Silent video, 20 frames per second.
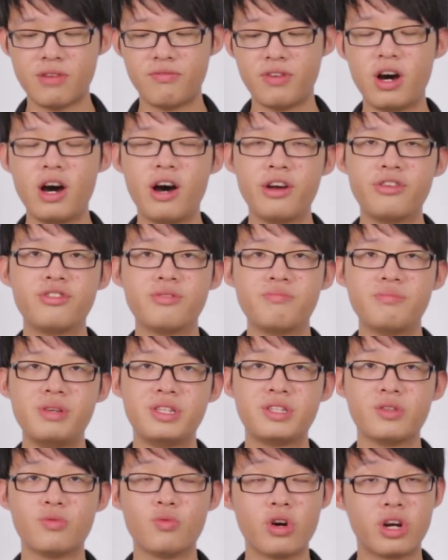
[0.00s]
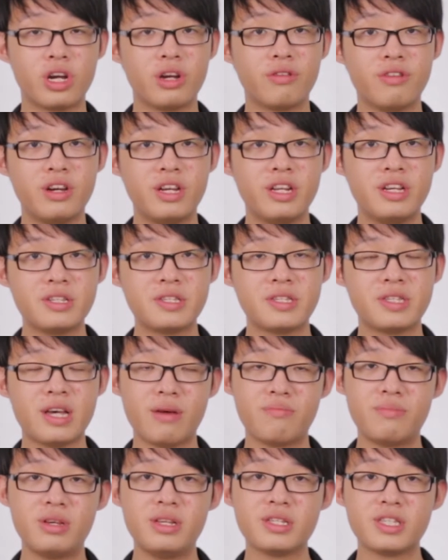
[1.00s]
have a 100-meter working radius.
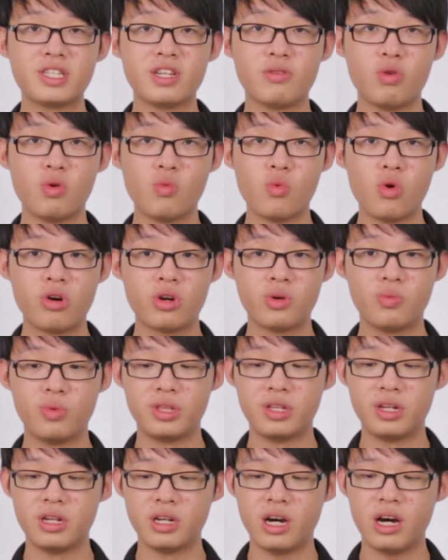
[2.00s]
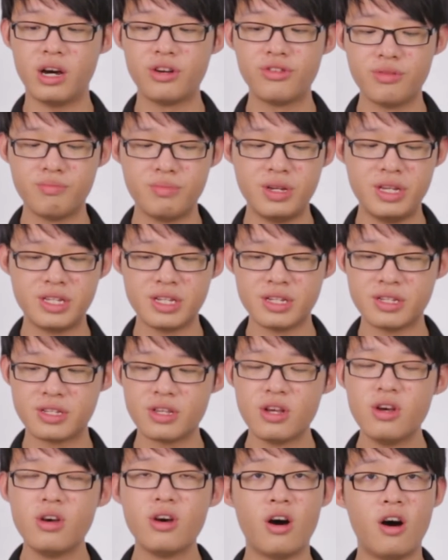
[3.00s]
That means they will work within 100 meters
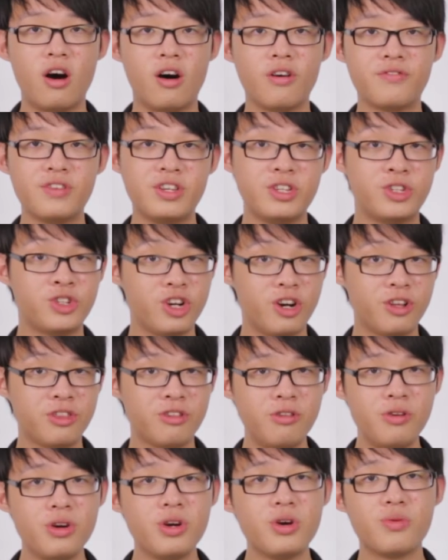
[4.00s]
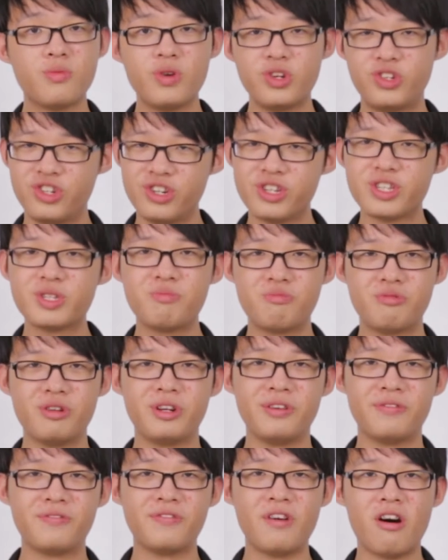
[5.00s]
of each other, which is
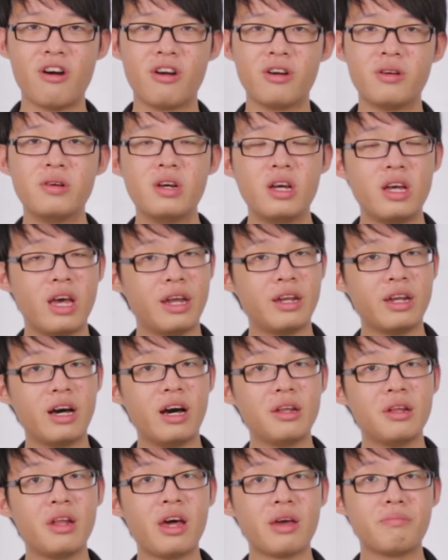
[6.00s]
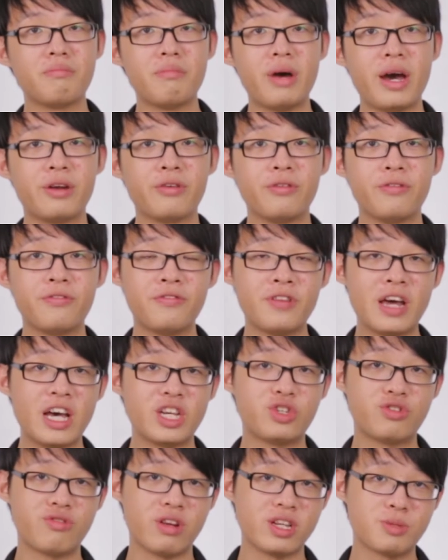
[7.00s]
pretty far. And unlike manual
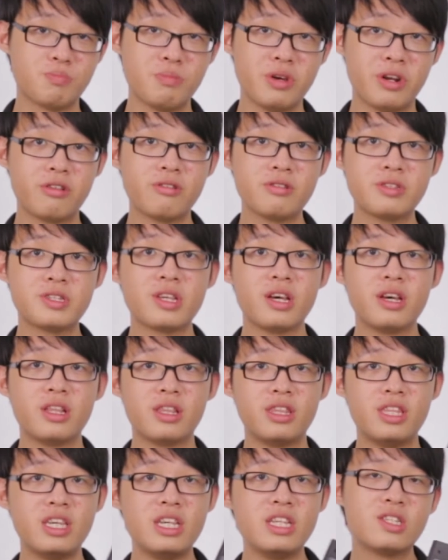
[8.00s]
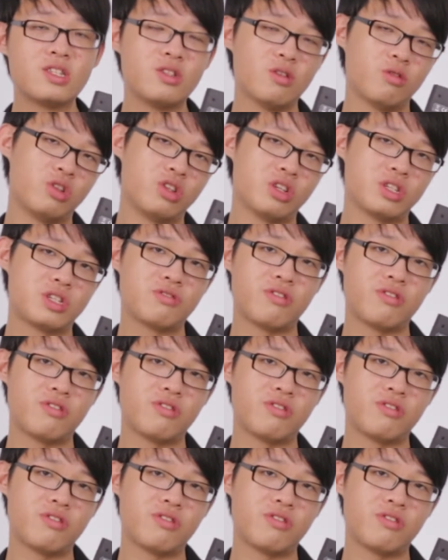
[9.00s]
flash transmitters, these don't just